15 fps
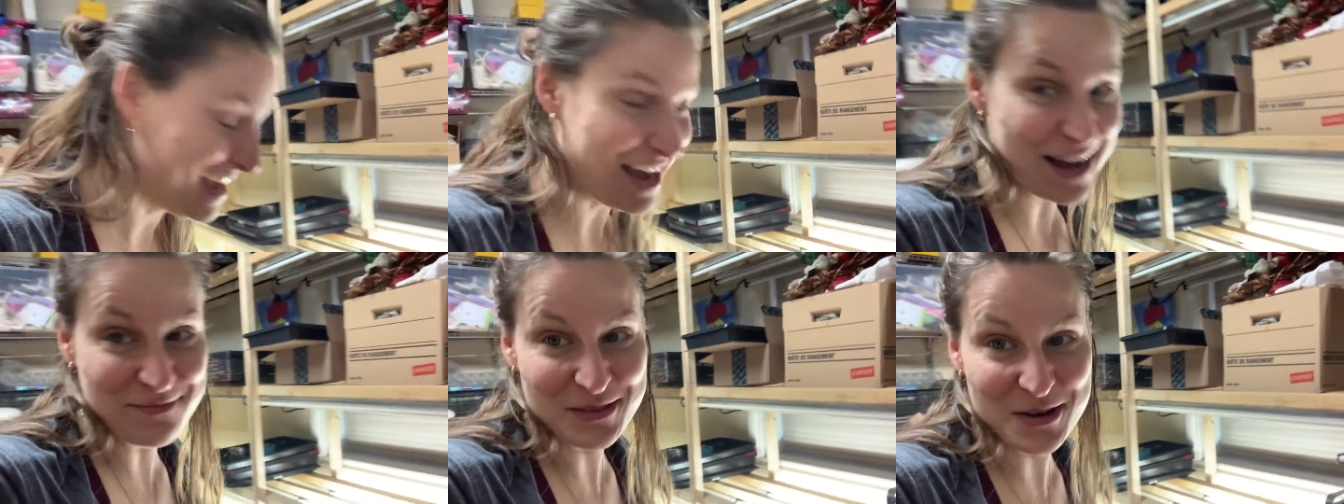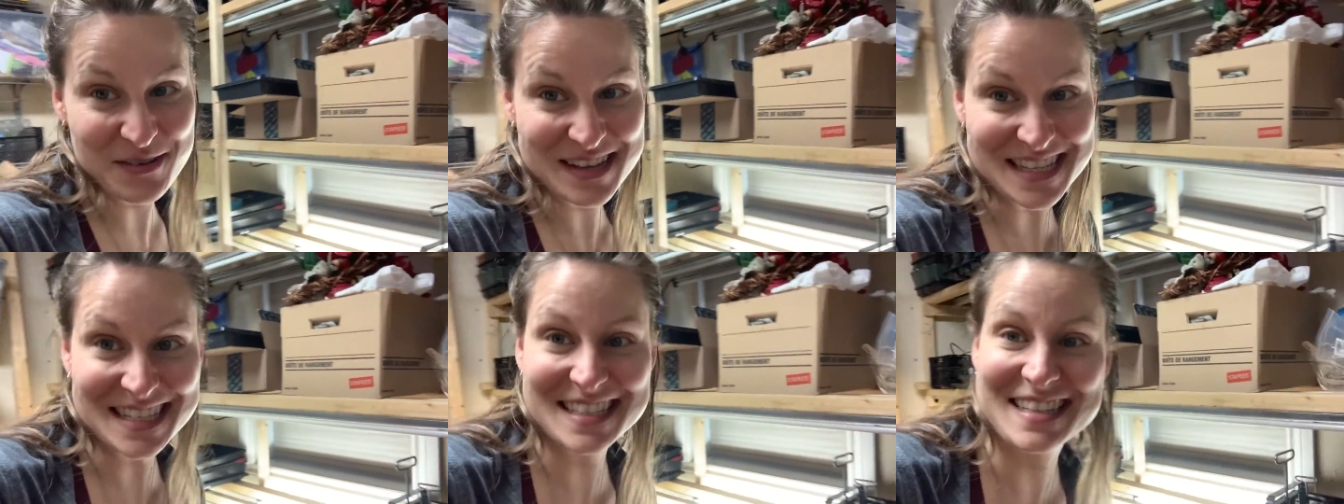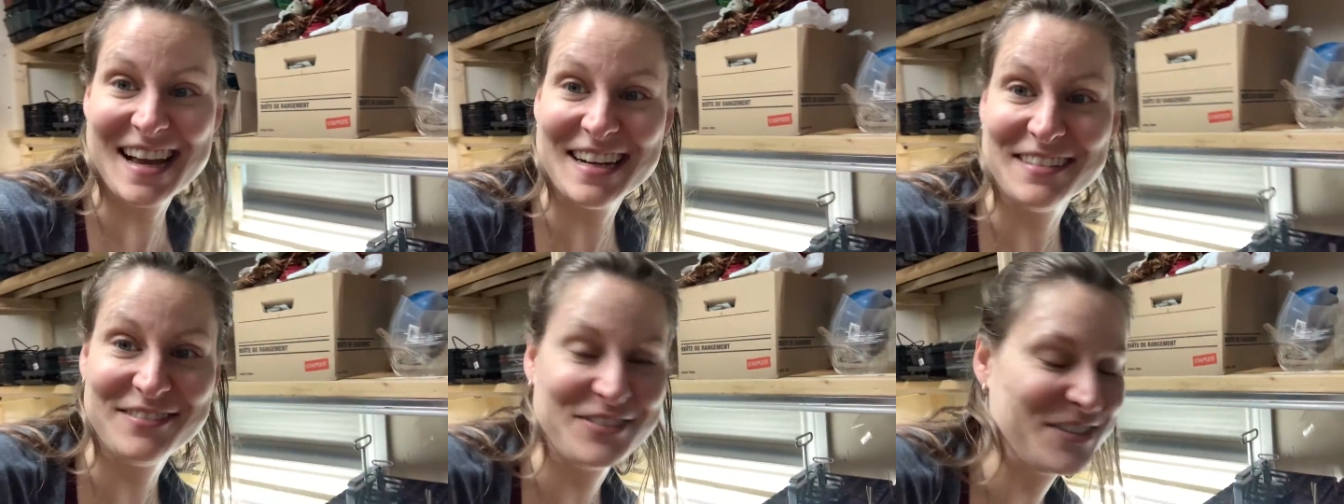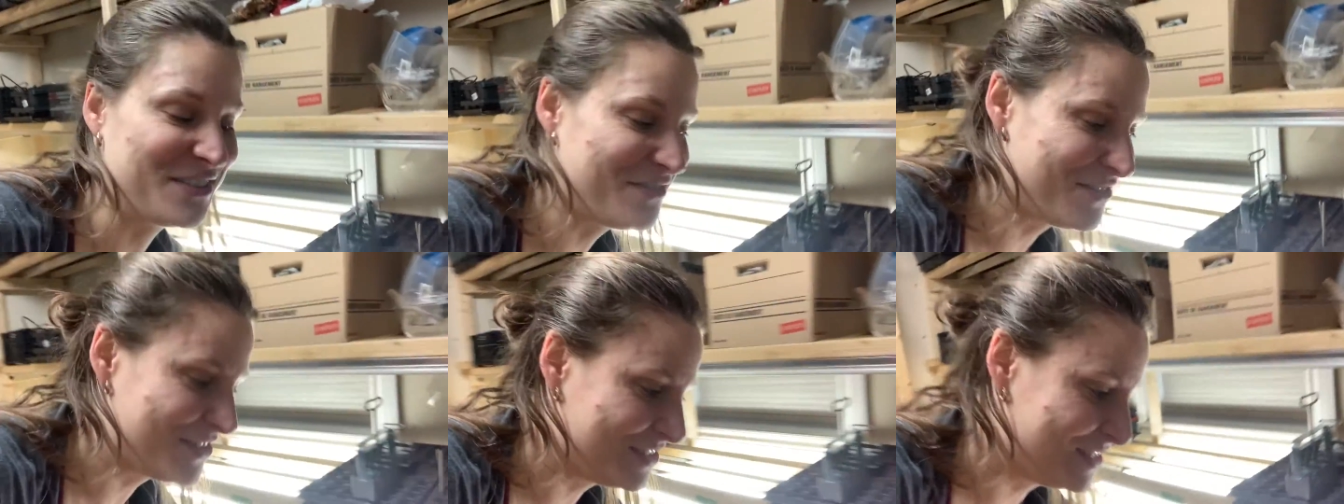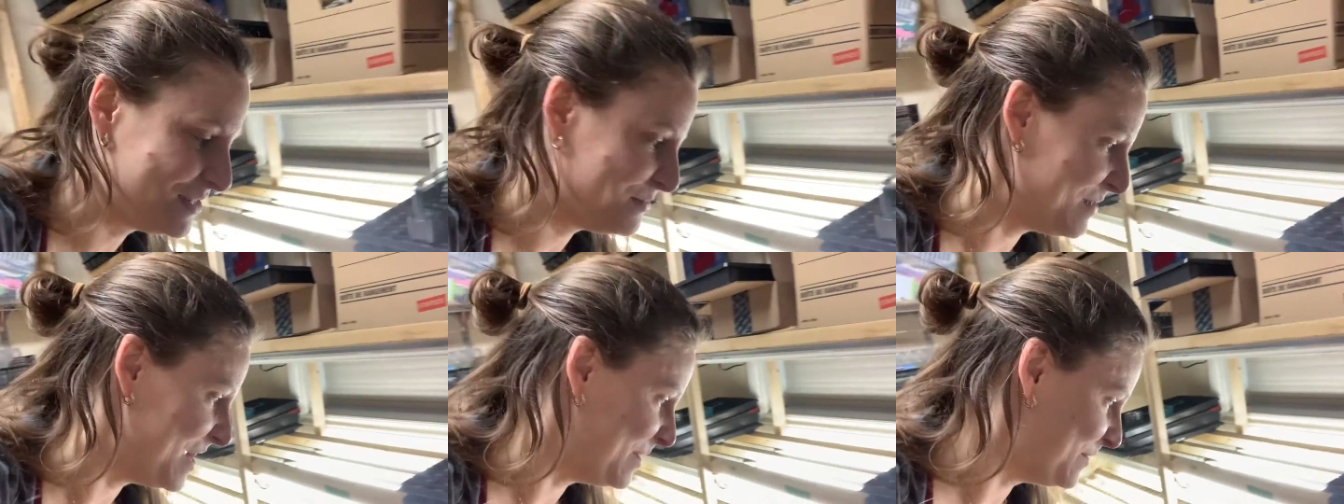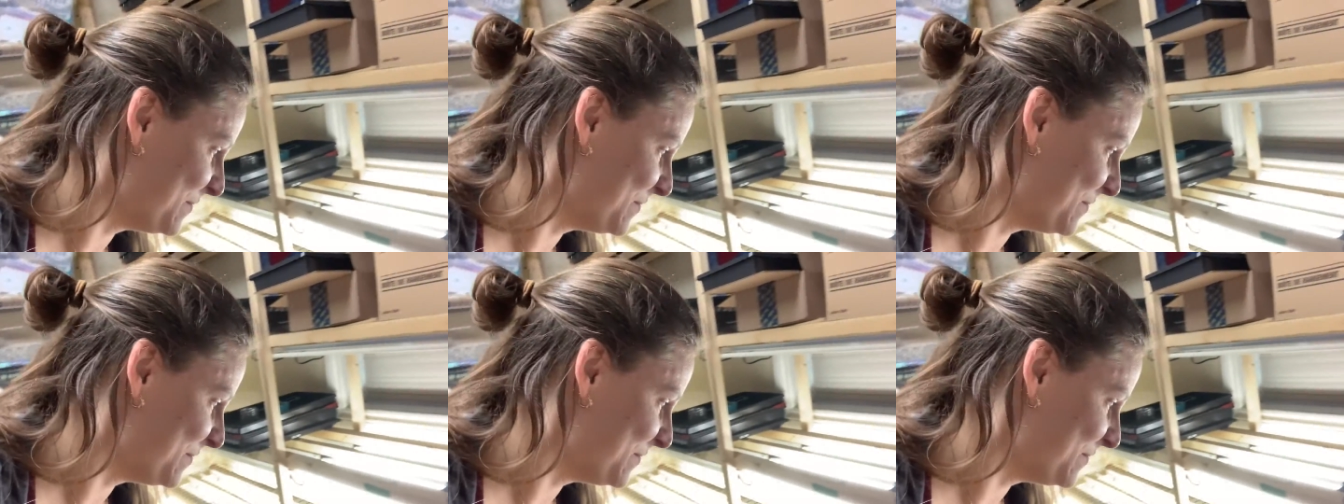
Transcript: I'm always excited for the first tomato.